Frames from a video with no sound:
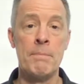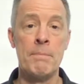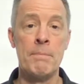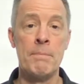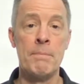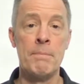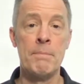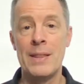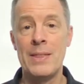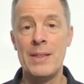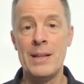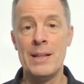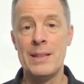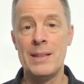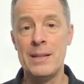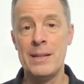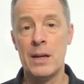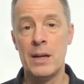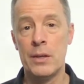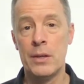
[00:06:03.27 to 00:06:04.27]
But I think
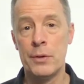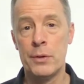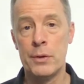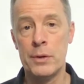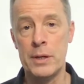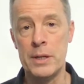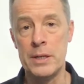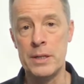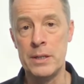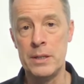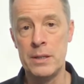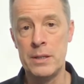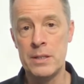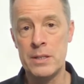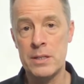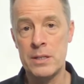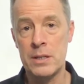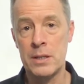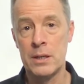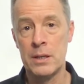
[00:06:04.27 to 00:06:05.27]
the other
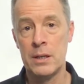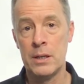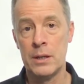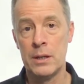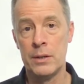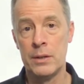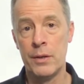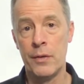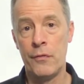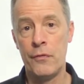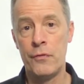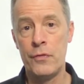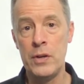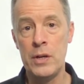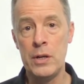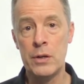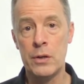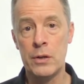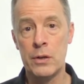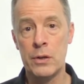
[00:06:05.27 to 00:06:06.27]
is the
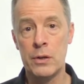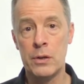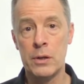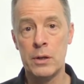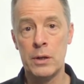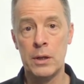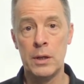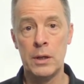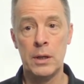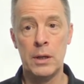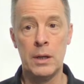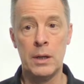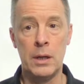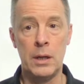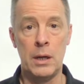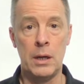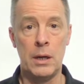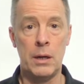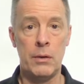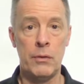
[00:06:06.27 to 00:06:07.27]
fear
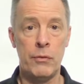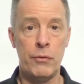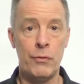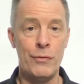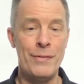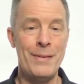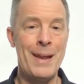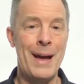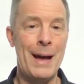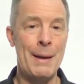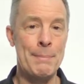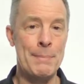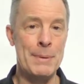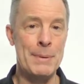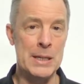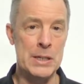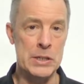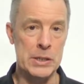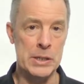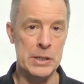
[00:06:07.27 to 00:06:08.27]
of not
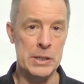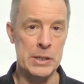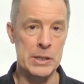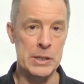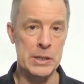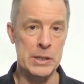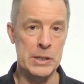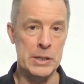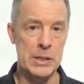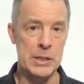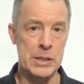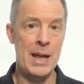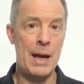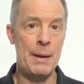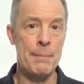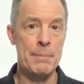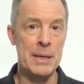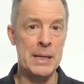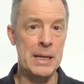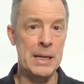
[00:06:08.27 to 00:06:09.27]
being together, of
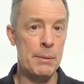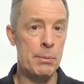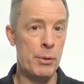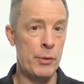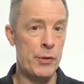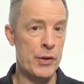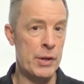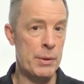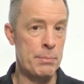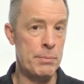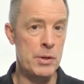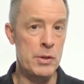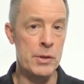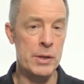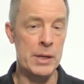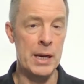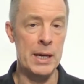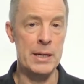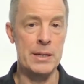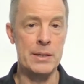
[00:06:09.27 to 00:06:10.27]
not being able to
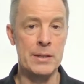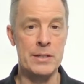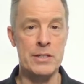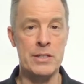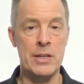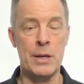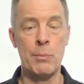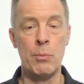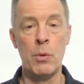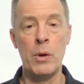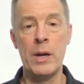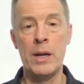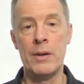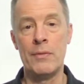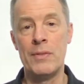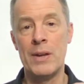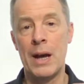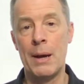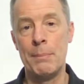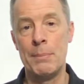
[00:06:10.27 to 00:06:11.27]
communicate in the same way,
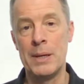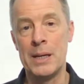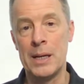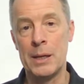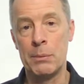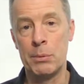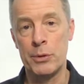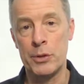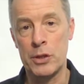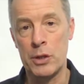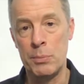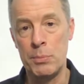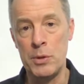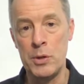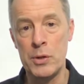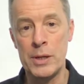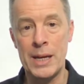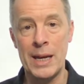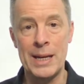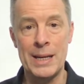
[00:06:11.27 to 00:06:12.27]
of not being able to
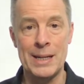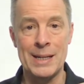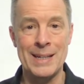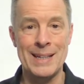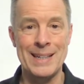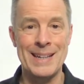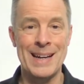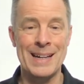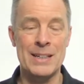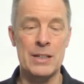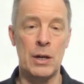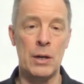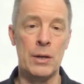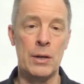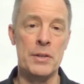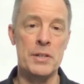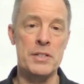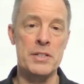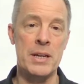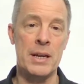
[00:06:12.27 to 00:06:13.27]
communicate and connect
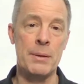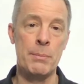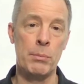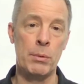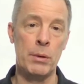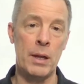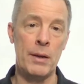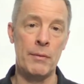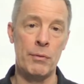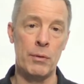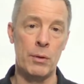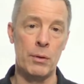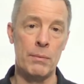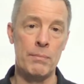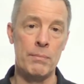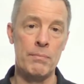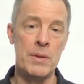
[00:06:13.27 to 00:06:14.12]
on the same level.